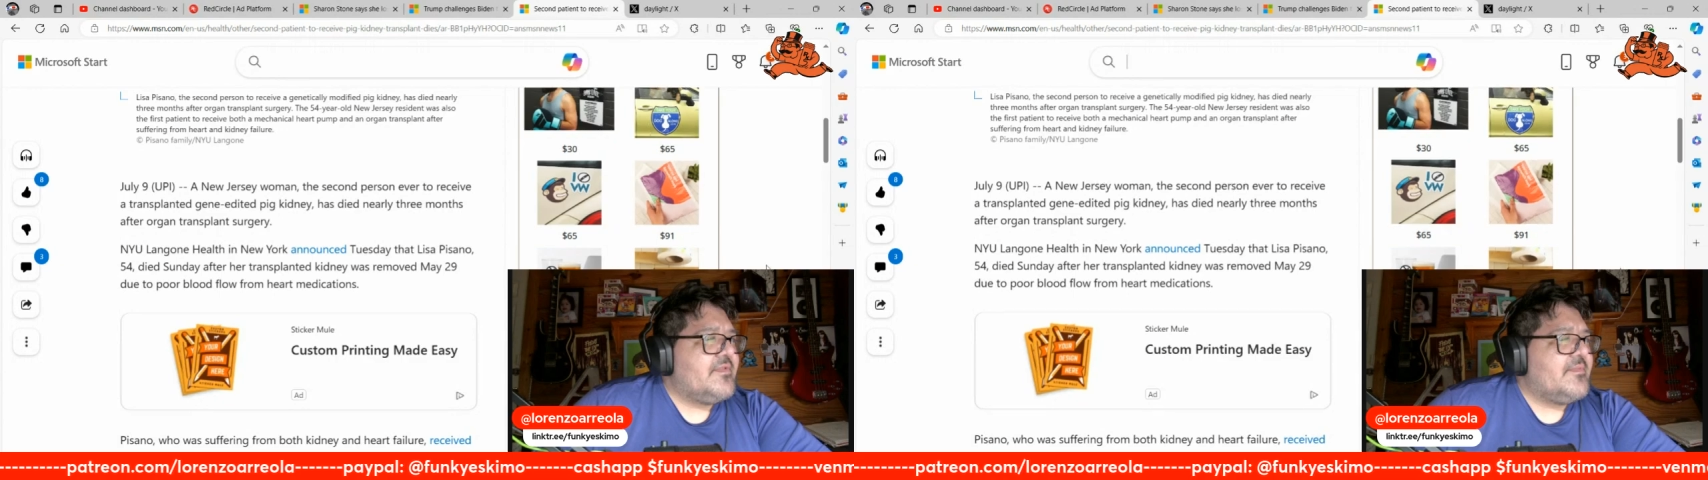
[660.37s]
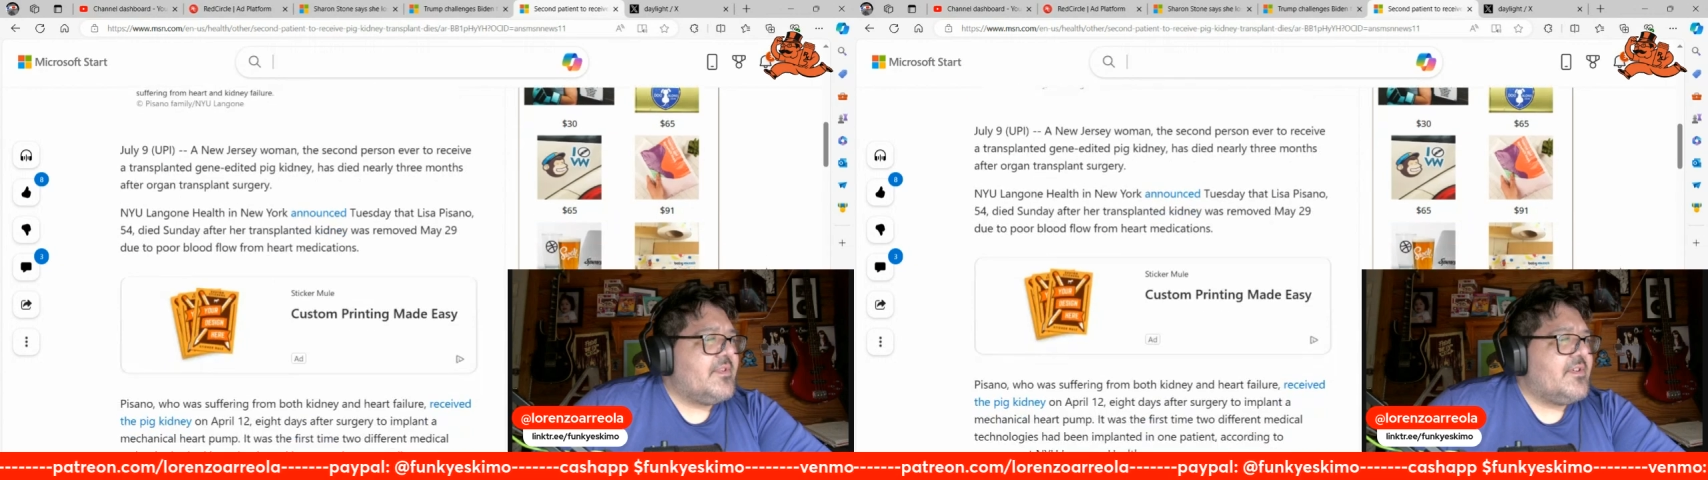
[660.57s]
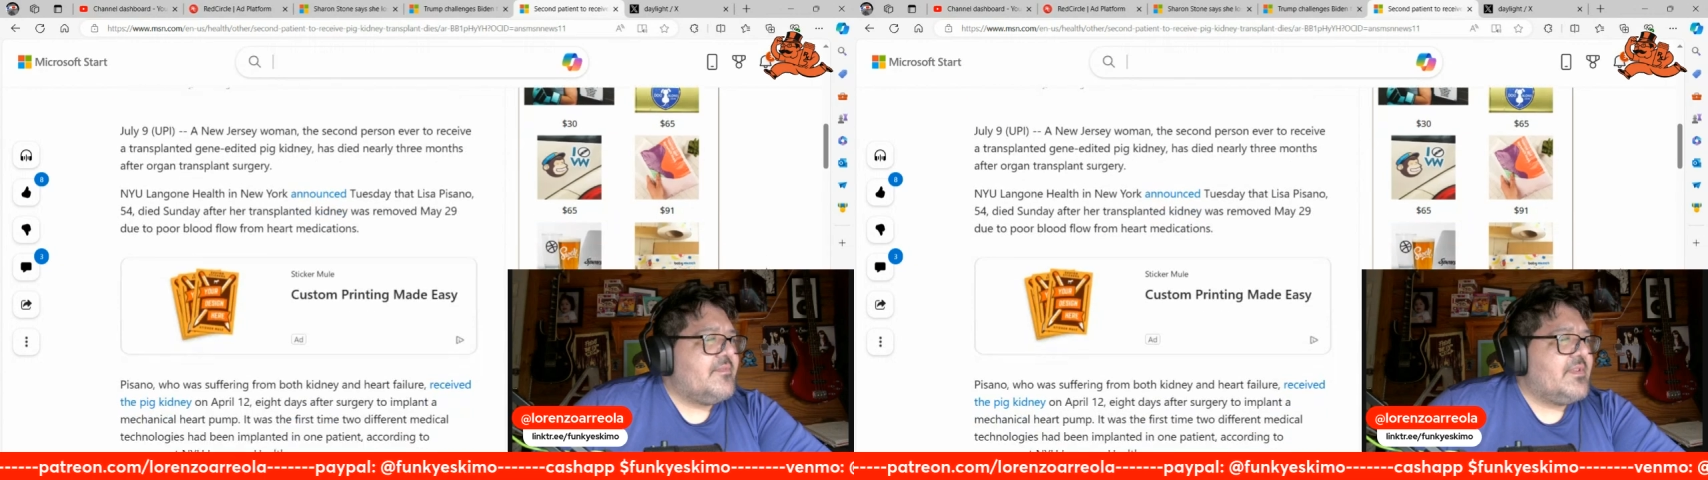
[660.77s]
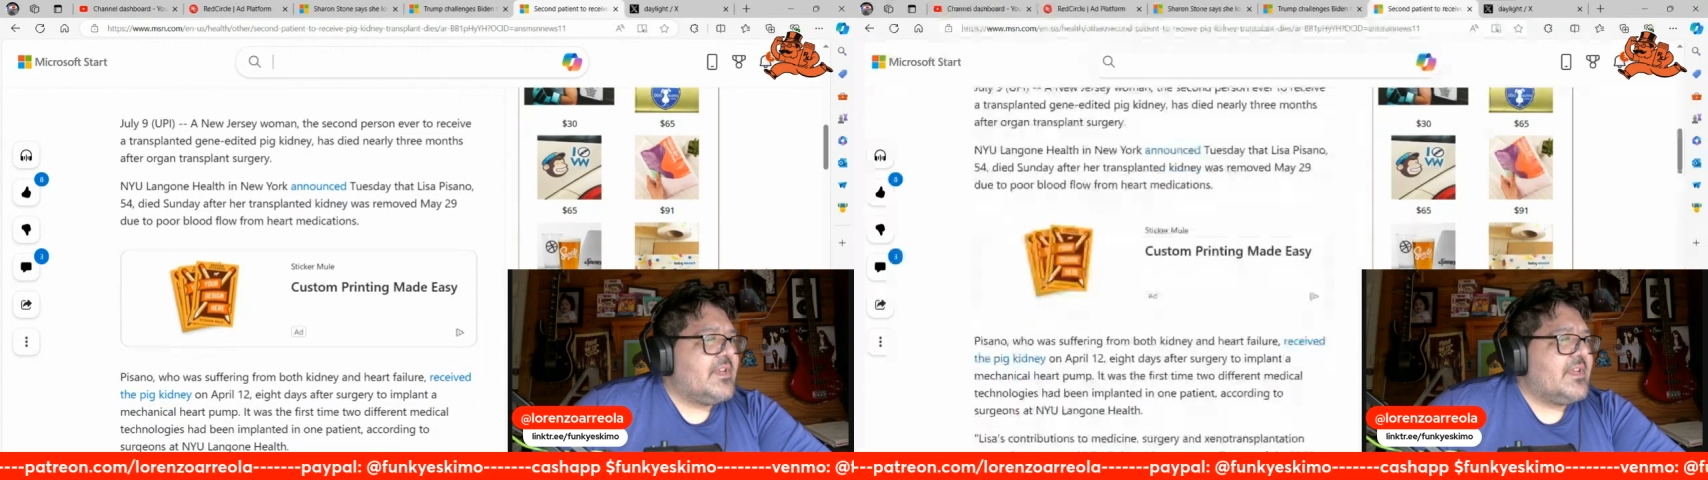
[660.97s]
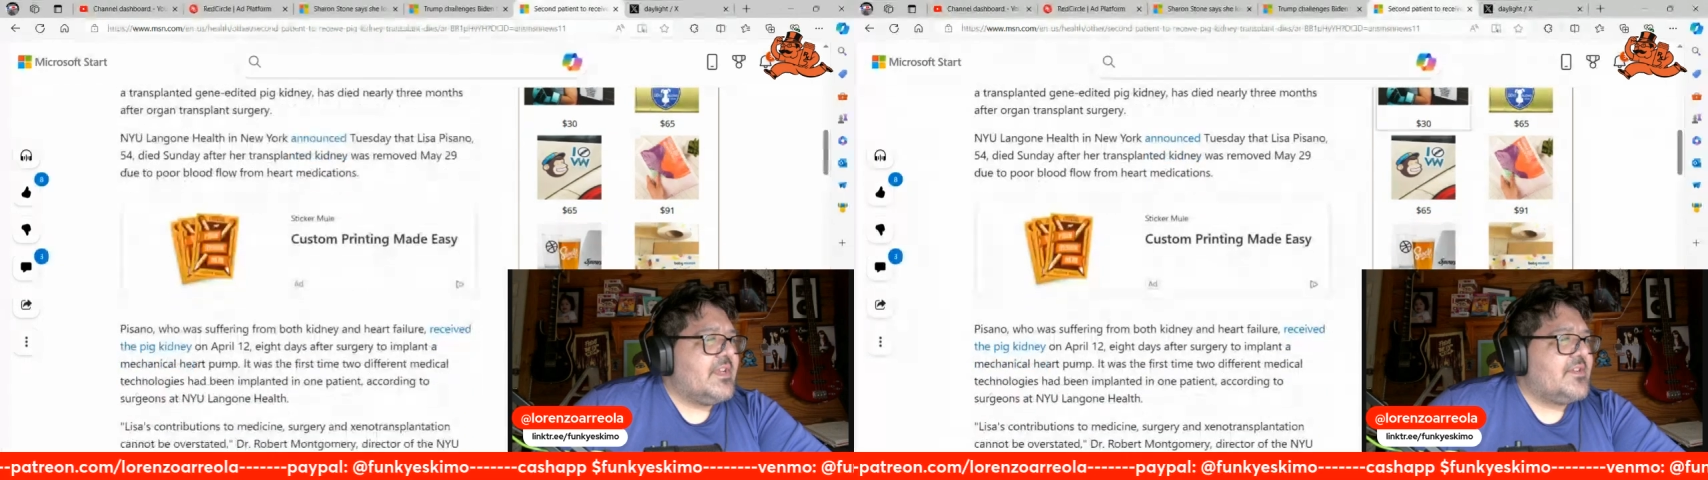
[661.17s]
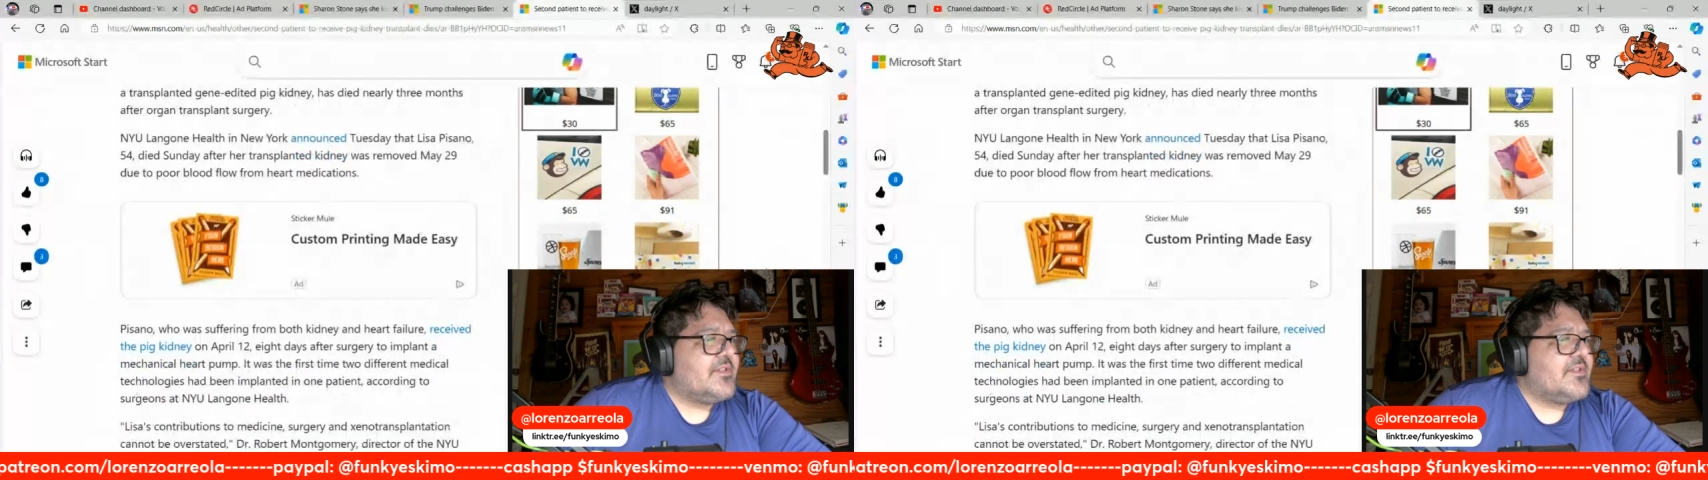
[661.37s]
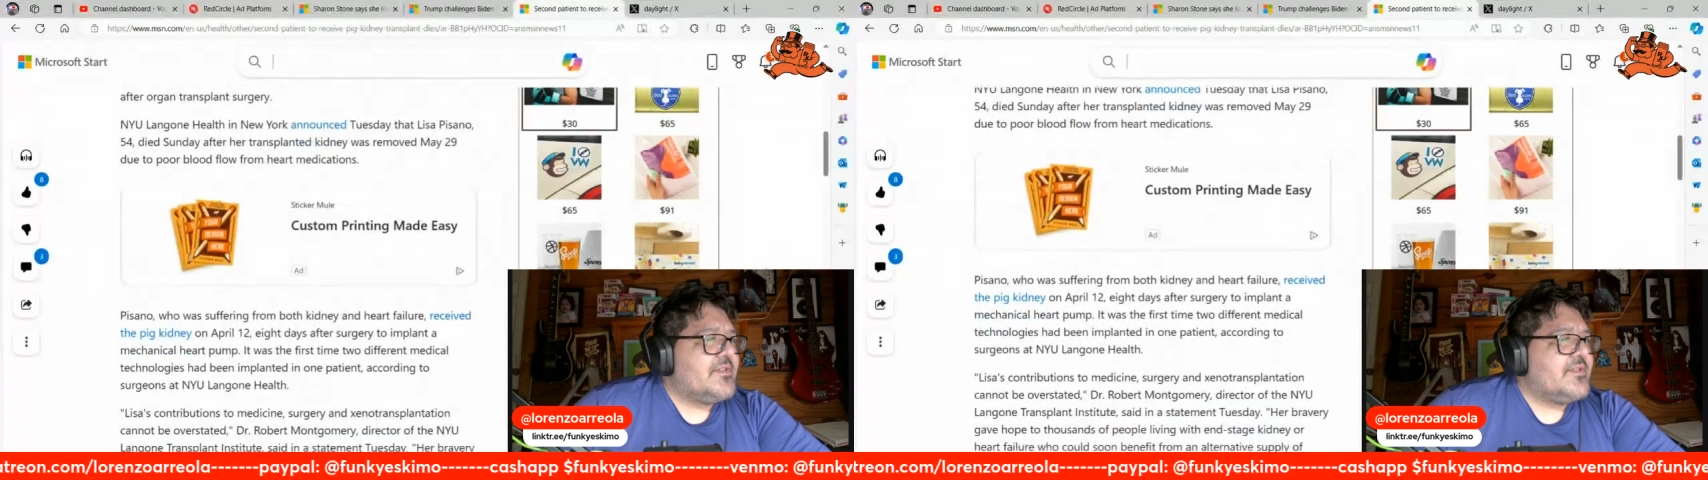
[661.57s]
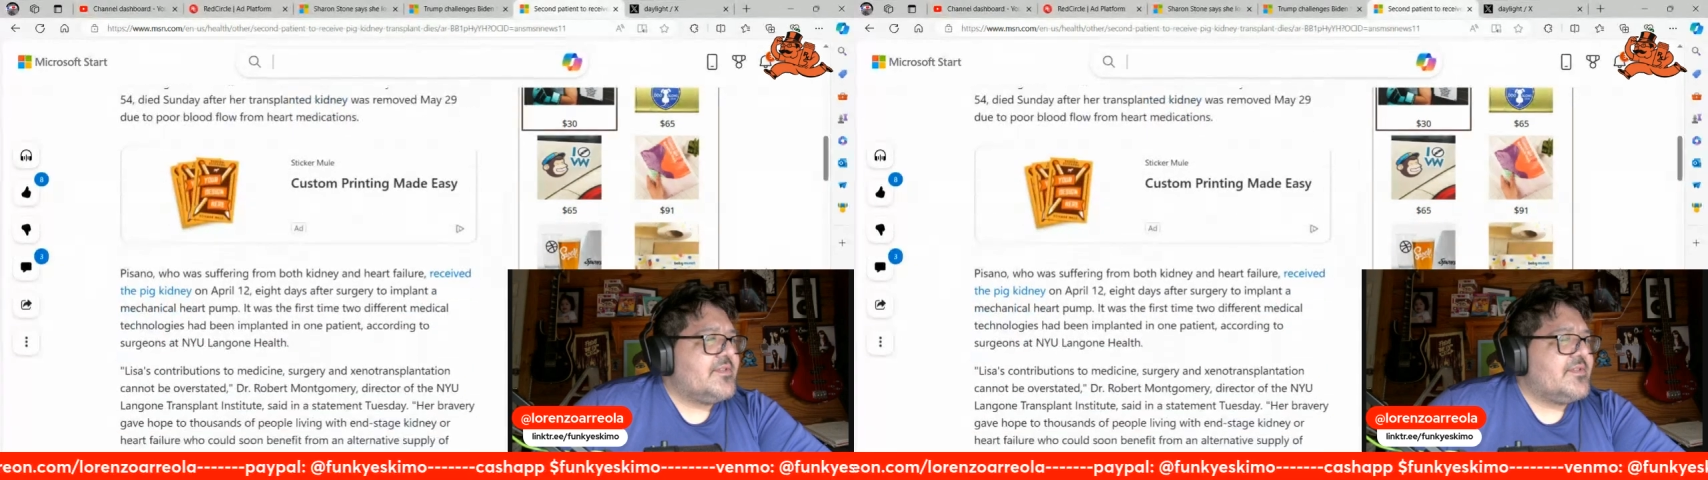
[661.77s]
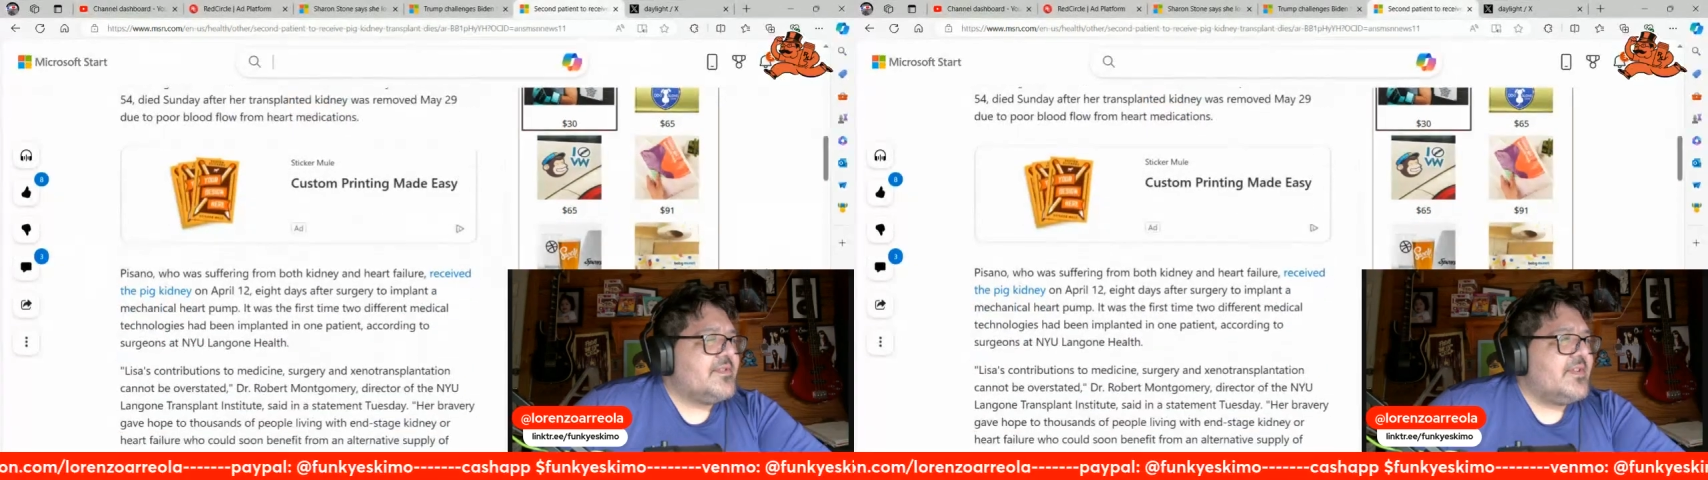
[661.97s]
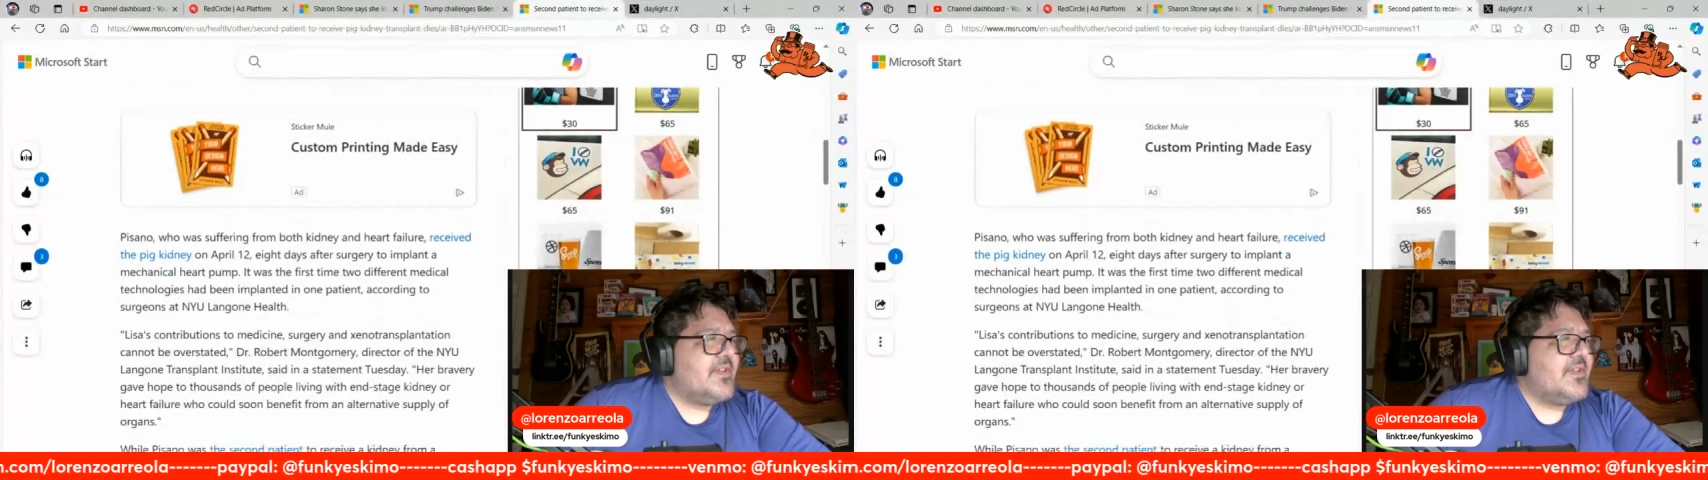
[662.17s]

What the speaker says: from heart medications.